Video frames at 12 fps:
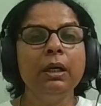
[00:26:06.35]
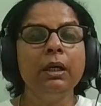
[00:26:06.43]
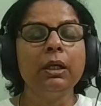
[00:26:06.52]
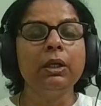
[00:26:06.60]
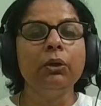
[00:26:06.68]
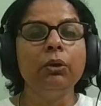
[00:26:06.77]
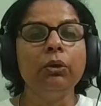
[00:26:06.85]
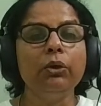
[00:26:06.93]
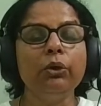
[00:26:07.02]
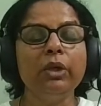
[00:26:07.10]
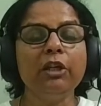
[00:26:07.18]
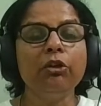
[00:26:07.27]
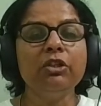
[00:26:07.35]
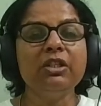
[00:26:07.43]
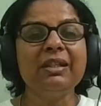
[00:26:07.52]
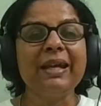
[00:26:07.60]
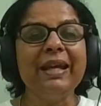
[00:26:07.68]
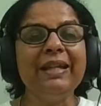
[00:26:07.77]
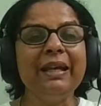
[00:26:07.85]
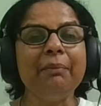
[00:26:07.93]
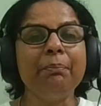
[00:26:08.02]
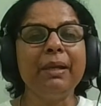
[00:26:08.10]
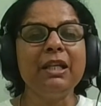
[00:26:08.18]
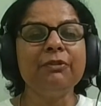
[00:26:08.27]
you know you cannot stay in that
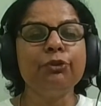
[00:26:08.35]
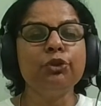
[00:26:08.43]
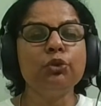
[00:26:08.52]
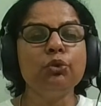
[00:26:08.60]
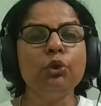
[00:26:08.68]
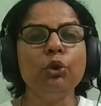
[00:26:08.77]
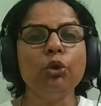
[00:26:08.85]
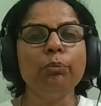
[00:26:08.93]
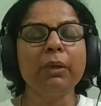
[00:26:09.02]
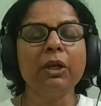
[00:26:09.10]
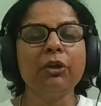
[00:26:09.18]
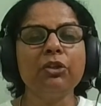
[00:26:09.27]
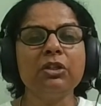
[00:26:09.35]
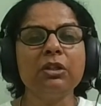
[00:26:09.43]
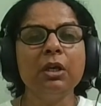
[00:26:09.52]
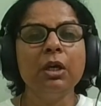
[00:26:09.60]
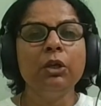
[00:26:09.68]
place for too long because